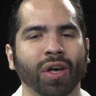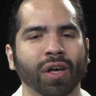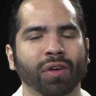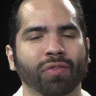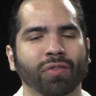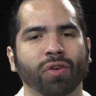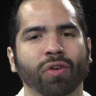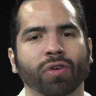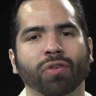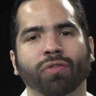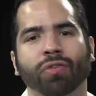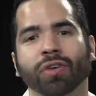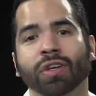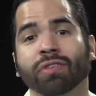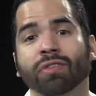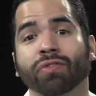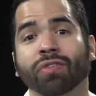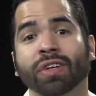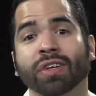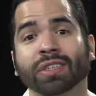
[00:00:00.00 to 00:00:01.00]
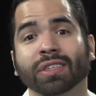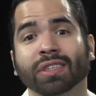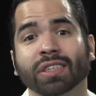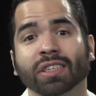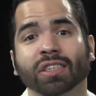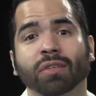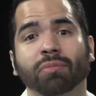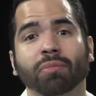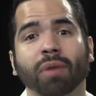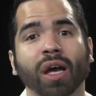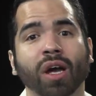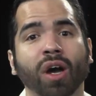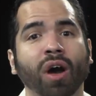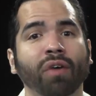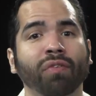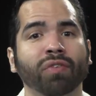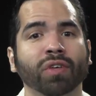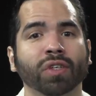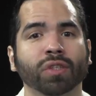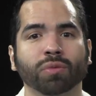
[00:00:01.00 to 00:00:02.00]
For instance, in my
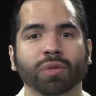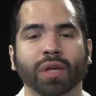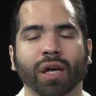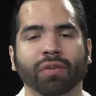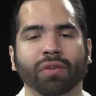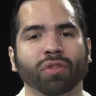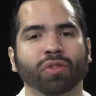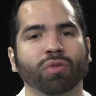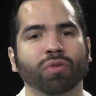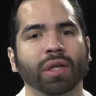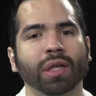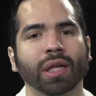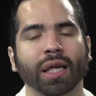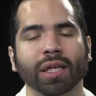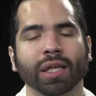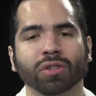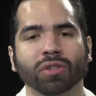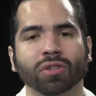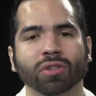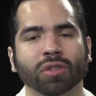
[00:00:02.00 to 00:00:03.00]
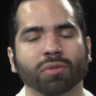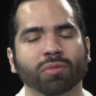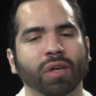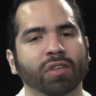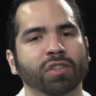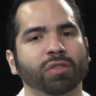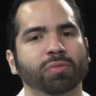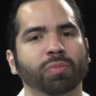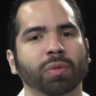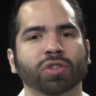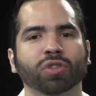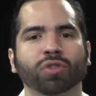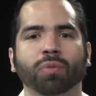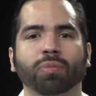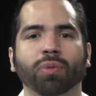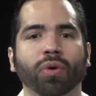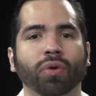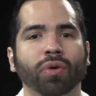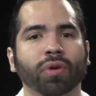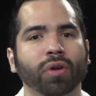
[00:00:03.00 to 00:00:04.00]
office, we have 3 lasers, and we have special
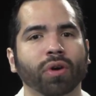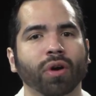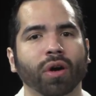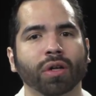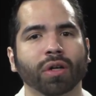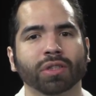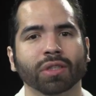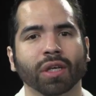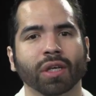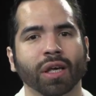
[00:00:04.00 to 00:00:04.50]
protocols